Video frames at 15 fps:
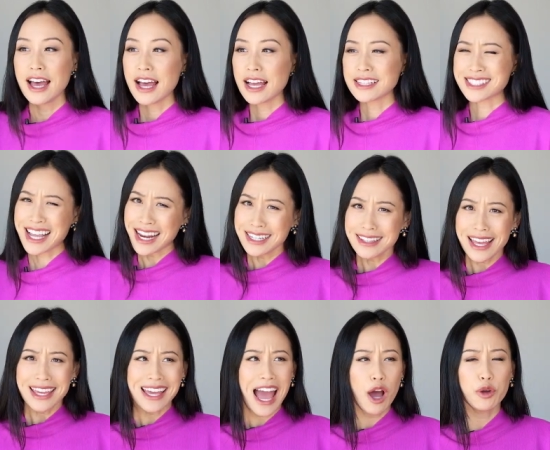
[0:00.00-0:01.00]
It's kind of
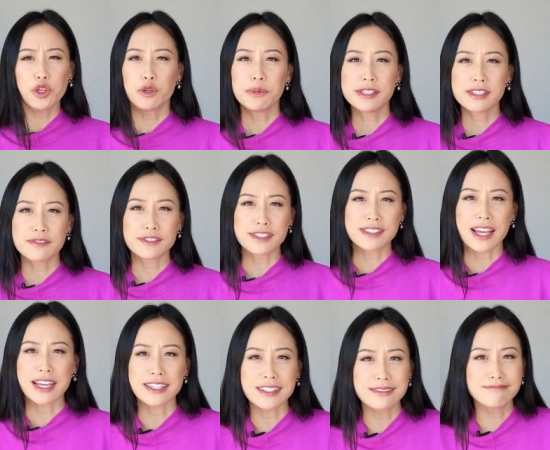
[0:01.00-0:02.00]
like how humans have
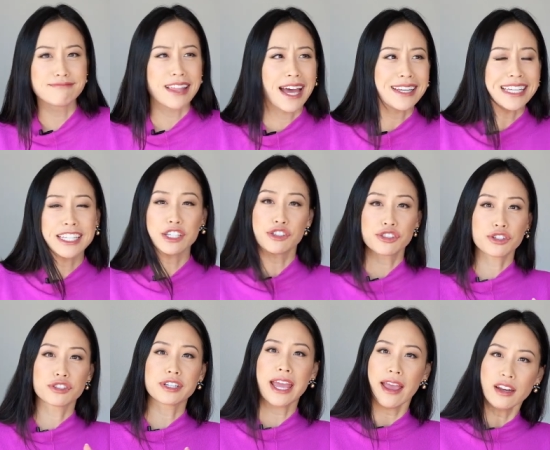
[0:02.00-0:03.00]
decided that eating
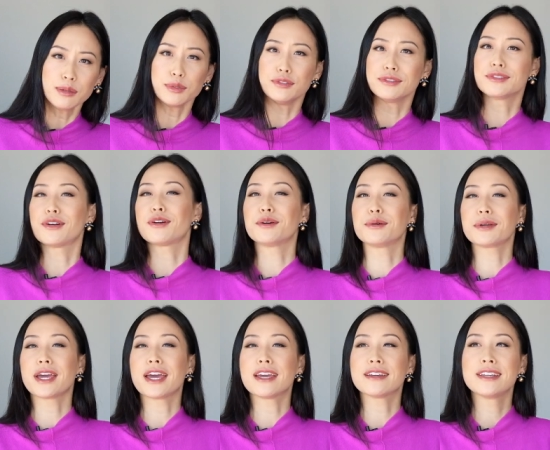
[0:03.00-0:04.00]
certain animals are
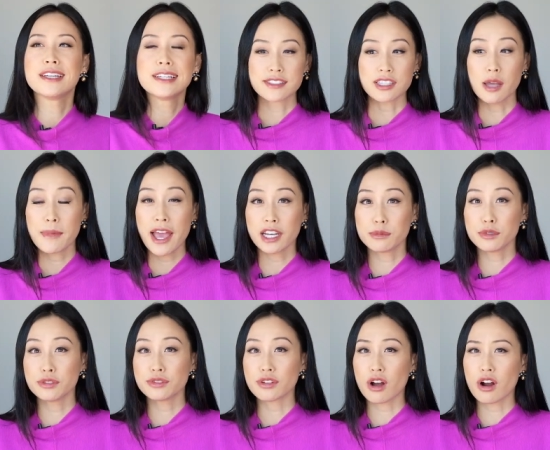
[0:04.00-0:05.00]
okay. Some
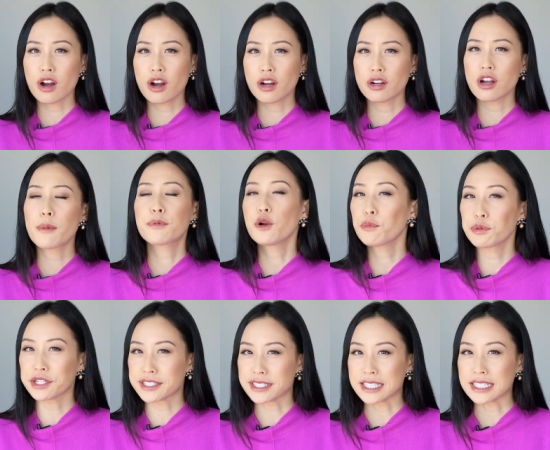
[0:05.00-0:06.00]
animals are
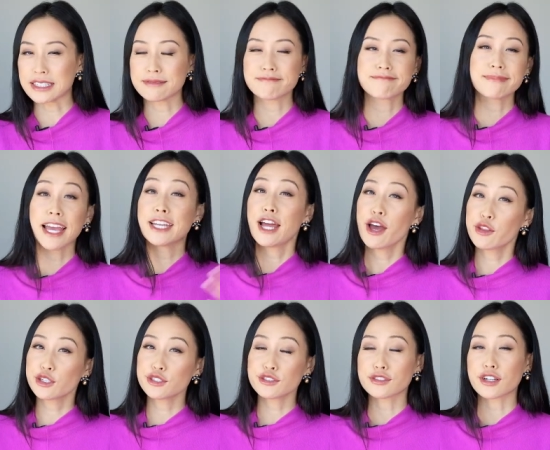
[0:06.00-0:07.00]
appropriate to eat and
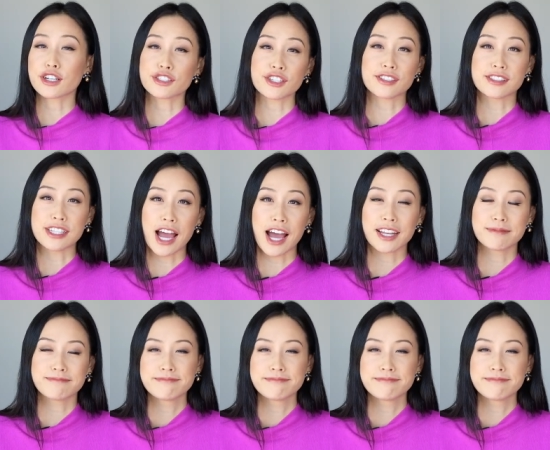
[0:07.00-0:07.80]
others are just not.